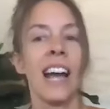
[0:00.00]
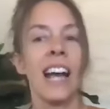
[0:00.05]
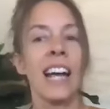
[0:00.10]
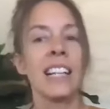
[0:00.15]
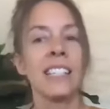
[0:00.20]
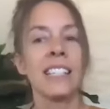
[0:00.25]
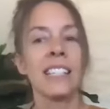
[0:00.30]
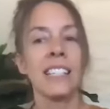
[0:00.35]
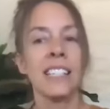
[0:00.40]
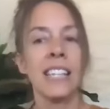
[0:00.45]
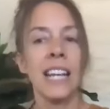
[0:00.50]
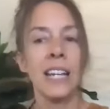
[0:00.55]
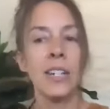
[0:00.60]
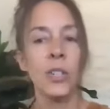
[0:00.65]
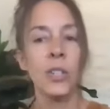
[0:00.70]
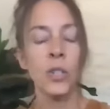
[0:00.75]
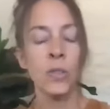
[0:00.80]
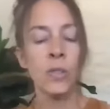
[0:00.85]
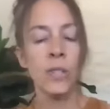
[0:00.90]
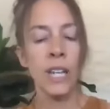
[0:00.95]
And stay
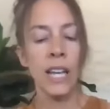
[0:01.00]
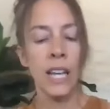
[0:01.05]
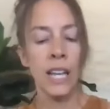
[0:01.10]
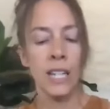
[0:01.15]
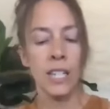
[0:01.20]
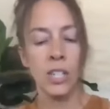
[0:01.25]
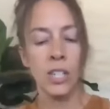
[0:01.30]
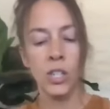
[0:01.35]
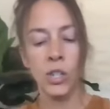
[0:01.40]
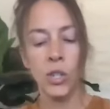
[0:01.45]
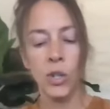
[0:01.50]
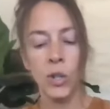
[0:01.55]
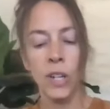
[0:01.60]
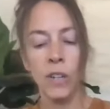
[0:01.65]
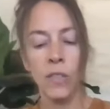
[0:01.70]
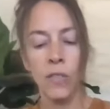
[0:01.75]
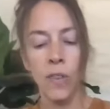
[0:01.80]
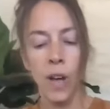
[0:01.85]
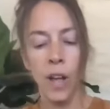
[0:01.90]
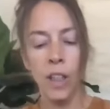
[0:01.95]
tuned. So you
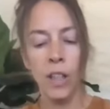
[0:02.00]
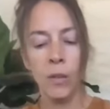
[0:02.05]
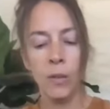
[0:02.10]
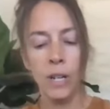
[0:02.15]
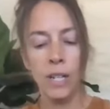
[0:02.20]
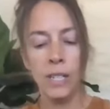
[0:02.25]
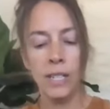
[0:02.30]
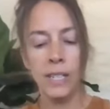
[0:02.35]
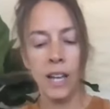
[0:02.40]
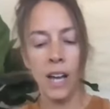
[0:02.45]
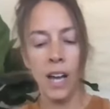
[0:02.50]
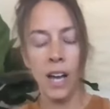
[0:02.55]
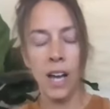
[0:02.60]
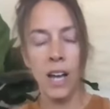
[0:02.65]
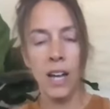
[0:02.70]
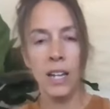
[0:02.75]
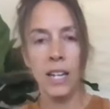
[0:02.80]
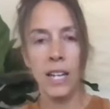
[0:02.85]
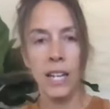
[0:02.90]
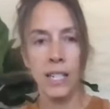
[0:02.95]
can follow us
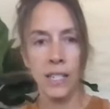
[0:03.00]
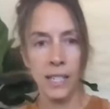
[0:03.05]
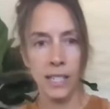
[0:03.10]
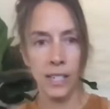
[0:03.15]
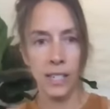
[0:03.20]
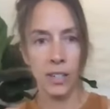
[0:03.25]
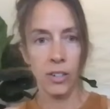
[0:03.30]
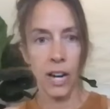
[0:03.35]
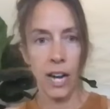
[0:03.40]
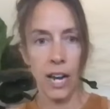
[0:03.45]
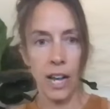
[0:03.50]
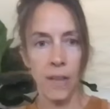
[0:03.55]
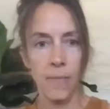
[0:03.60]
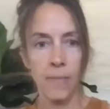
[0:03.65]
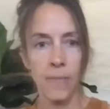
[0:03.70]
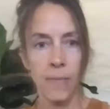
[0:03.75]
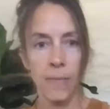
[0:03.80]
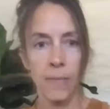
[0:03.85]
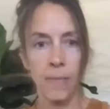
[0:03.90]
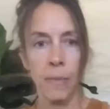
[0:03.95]
on
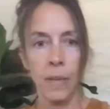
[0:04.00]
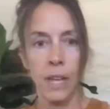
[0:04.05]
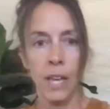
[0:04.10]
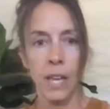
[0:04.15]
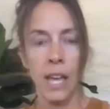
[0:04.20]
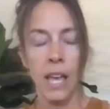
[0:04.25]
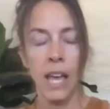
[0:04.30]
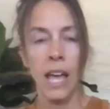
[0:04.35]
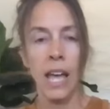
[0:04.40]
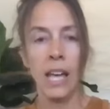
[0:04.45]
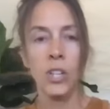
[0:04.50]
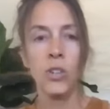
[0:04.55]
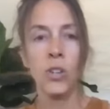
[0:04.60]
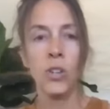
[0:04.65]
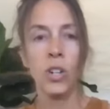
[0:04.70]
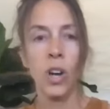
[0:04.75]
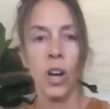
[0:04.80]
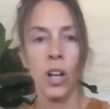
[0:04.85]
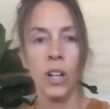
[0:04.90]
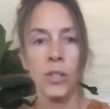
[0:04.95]
Instagram. You can
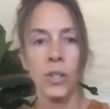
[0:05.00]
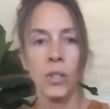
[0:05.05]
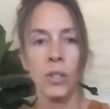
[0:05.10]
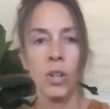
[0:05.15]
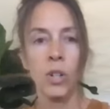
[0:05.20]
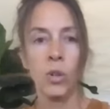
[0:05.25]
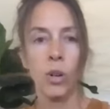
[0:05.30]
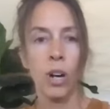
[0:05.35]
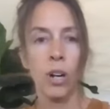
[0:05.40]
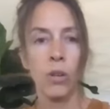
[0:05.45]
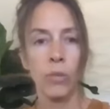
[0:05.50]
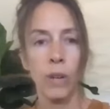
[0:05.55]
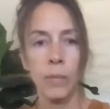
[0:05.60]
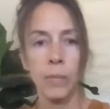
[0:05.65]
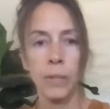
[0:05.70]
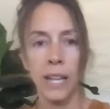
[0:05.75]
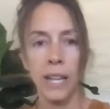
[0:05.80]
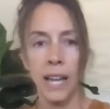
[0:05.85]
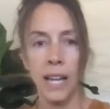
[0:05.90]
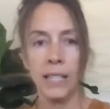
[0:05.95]
also go to our
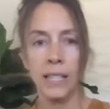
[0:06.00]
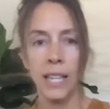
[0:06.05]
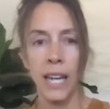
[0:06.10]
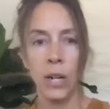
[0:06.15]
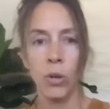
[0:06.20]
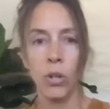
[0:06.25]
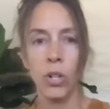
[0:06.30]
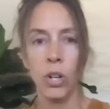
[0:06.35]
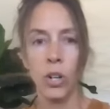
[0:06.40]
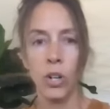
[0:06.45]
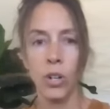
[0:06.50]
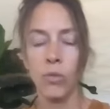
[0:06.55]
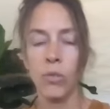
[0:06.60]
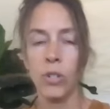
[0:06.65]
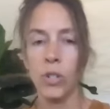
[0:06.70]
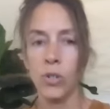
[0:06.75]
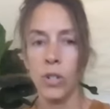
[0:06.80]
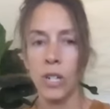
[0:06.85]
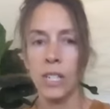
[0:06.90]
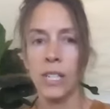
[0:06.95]
website,
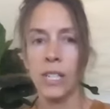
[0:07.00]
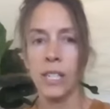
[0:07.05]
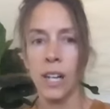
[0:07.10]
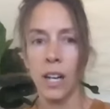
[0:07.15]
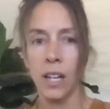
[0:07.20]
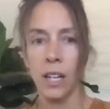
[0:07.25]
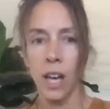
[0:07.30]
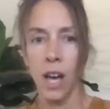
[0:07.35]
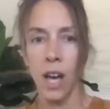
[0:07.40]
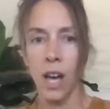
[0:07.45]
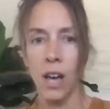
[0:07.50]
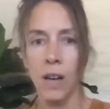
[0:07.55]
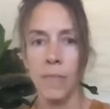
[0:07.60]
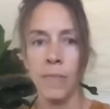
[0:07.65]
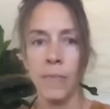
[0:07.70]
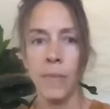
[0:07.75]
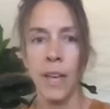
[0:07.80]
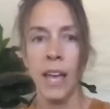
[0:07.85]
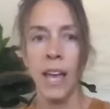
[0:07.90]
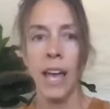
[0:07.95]
sacredearthretreats.com,
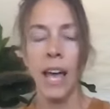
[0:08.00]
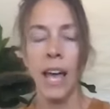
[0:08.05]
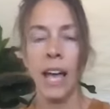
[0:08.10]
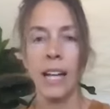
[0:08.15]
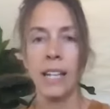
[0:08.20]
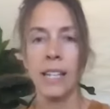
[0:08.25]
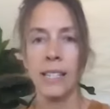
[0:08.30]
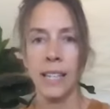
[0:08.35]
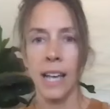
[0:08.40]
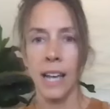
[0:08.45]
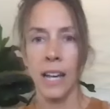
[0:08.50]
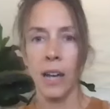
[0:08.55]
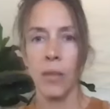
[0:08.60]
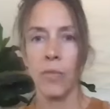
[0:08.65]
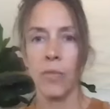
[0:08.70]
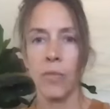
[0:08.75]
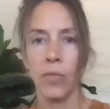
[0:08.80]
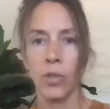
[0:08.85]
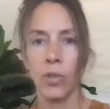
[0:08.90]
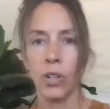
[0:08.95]
and sign up
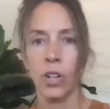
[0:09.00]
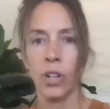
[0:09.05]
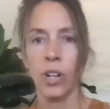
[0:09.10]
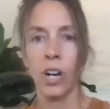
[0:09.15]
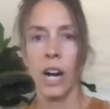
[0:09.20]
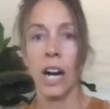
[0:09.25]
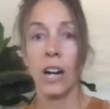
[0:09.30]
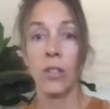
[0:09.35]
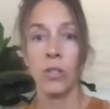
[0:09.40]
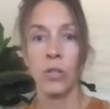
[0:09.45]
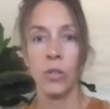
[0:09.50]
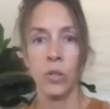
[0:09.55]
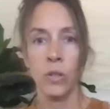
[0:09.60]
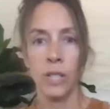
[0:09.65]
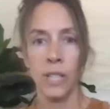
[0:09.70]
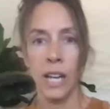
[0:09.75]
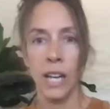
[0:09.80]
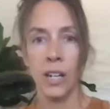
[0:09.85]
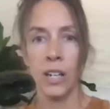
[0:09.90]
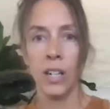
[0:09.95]
for our
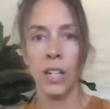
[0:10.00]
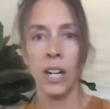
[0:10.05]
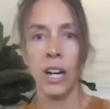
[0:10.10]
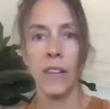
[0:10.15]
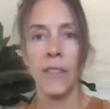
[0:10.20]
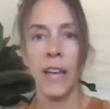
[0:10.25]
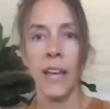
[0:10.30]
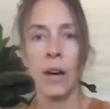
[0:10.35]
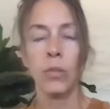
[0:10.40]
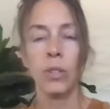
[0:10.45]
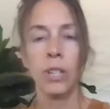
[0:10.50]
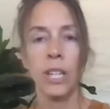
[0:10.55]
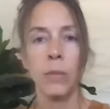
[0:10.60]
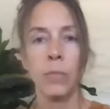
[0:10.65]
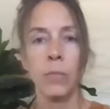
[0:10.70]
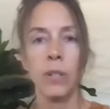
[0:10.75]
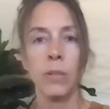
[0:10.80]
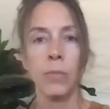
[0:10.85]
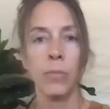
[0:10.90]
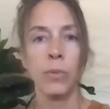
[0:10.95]
newsletter, and that will
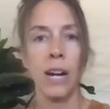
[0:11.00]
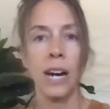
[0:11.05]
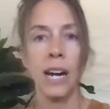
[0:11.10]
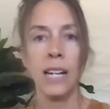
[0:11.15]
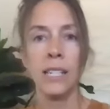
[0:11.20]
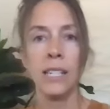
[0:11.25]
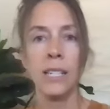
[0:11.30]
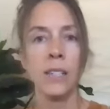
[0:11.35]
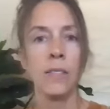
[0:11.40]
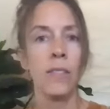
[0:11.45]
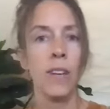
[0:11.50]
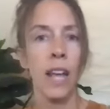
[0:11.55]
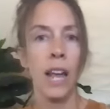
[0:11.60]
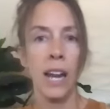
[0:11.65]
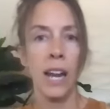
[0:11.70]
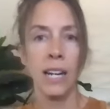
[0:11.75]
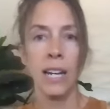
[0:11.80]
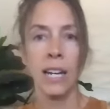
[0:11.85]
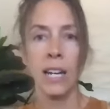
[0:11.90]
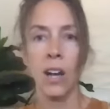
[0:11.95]
keep you apprised of
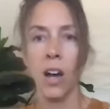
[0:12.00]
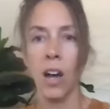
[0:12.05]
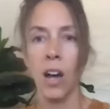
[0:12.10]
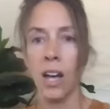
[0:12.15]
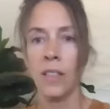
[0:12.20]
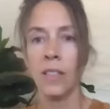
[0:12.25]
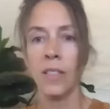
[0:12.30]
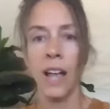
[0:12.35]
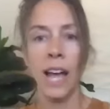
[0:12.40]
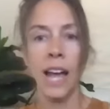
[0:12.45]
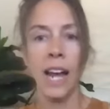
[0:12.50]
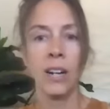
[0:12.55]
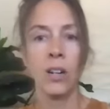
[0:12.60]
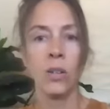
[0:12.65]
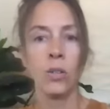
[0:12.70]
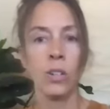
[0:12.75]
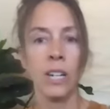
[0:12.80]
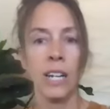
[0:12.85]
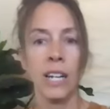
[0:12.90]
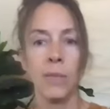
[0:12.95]
any online
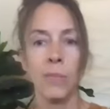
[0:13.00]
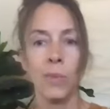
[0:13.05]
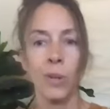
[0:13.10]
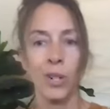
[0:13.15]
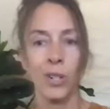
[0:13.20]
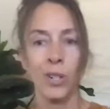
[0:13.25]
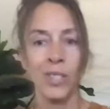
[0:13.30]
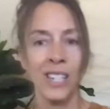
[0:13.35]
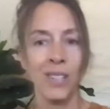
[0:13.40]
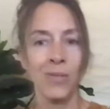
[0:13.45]
or in person,